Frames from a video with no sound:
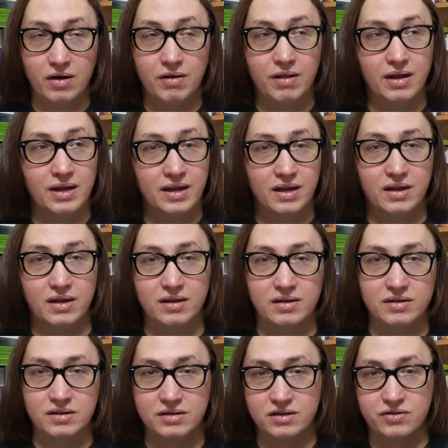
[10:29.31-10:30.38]
like
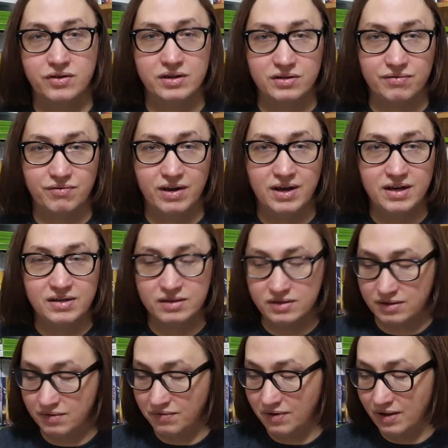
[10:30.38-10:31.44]
Streets of Rage and
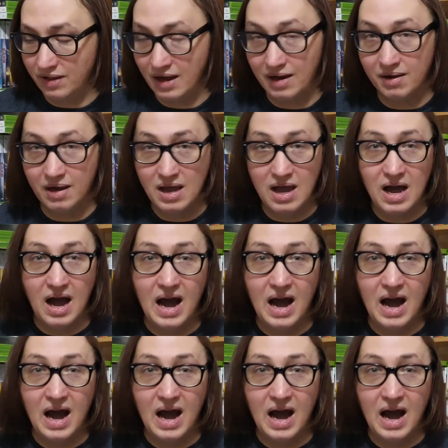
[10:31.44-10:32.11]
stuff like that.